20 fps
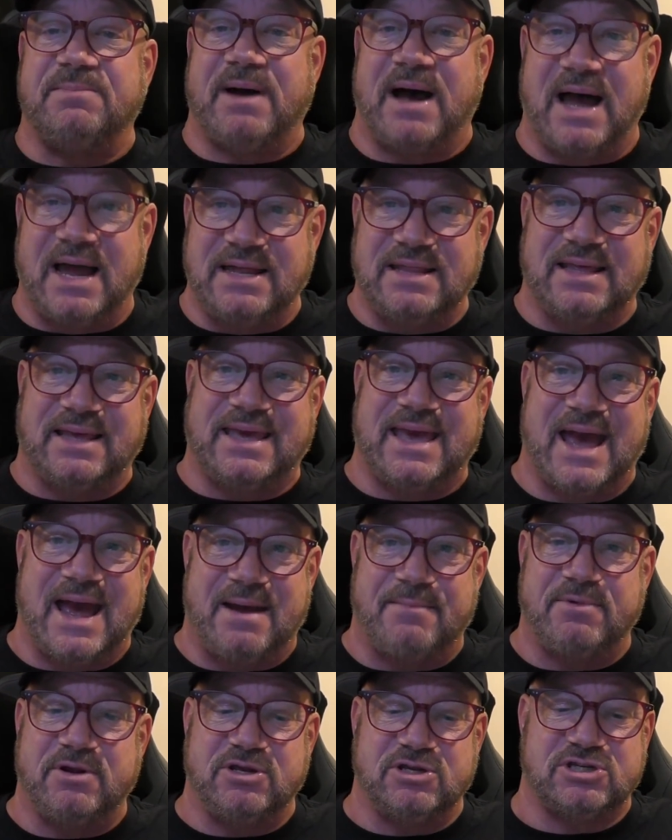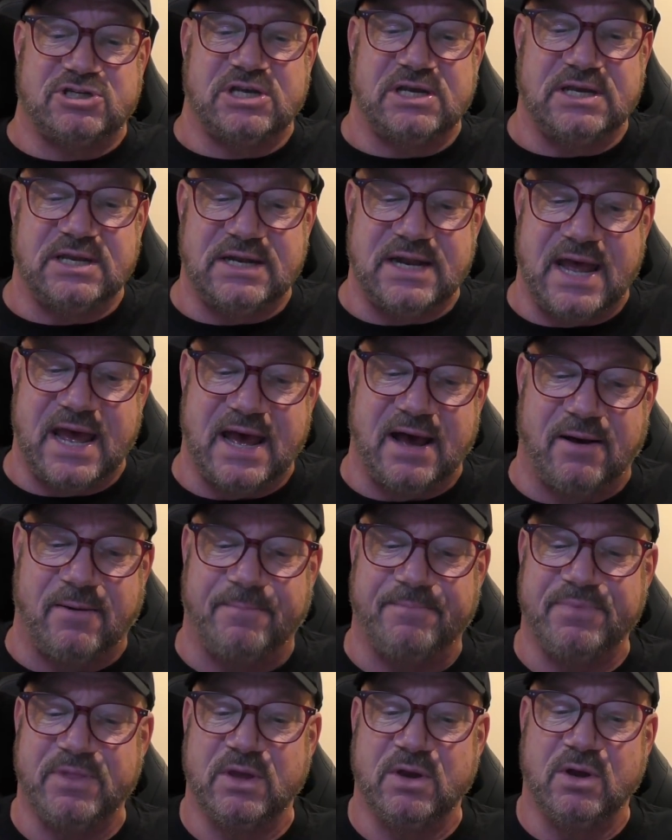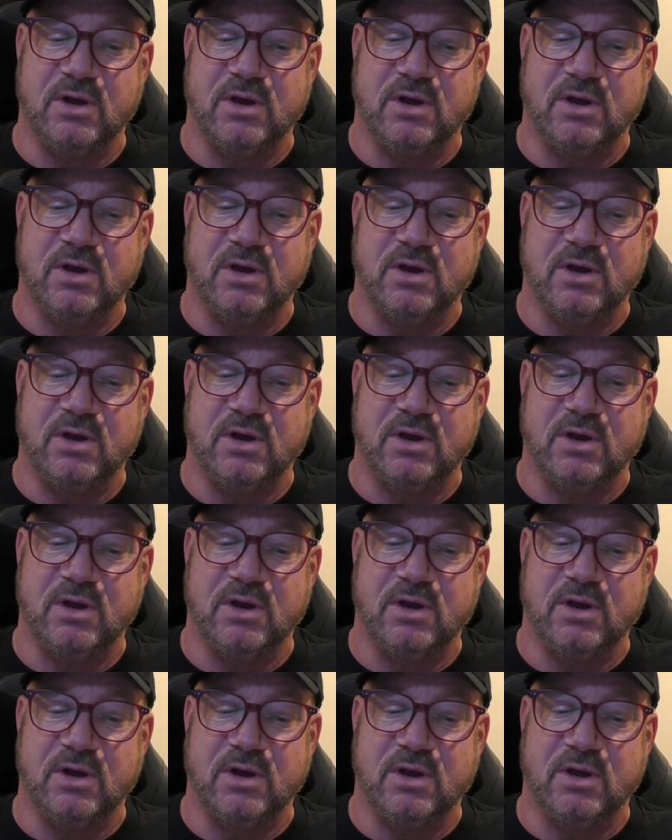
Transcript: behind the camera, you see and now.